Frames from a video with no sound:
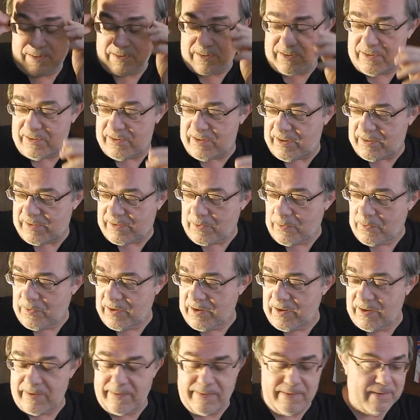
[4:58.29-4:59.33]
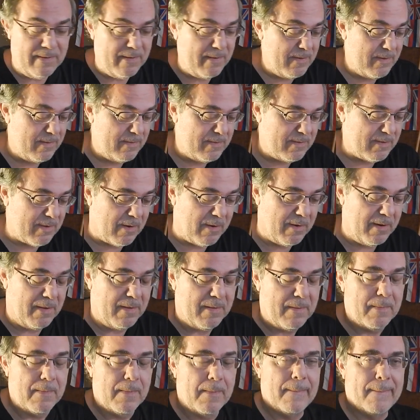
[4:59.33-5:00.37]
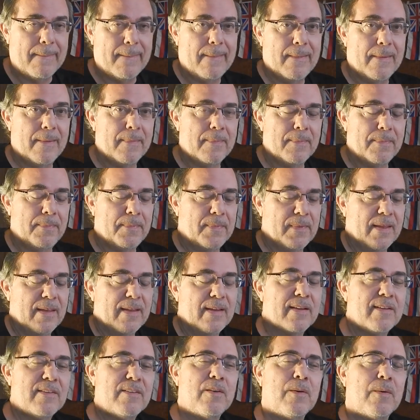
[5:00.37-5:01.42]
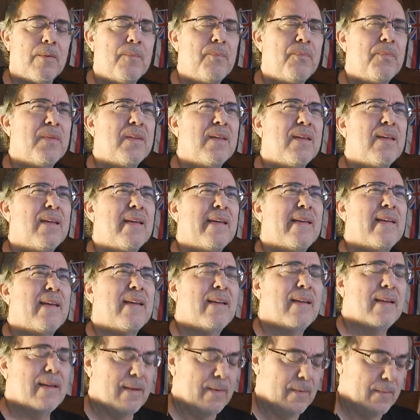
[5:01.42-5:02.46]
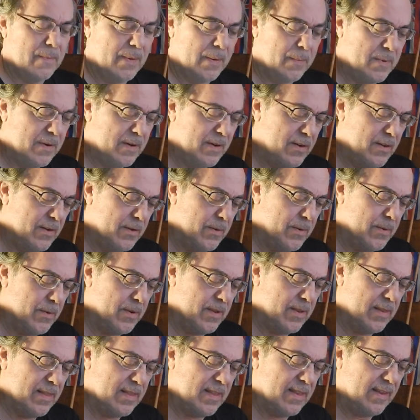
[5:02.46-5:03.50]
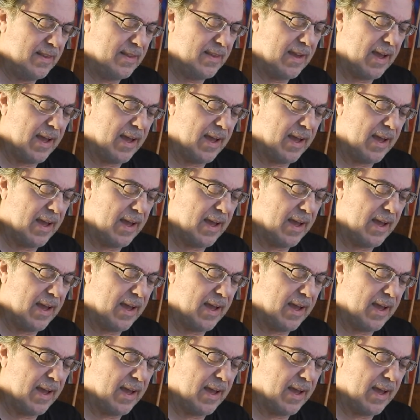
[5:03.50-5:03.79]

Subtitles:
Shit's going on. Sorry. So, we would do the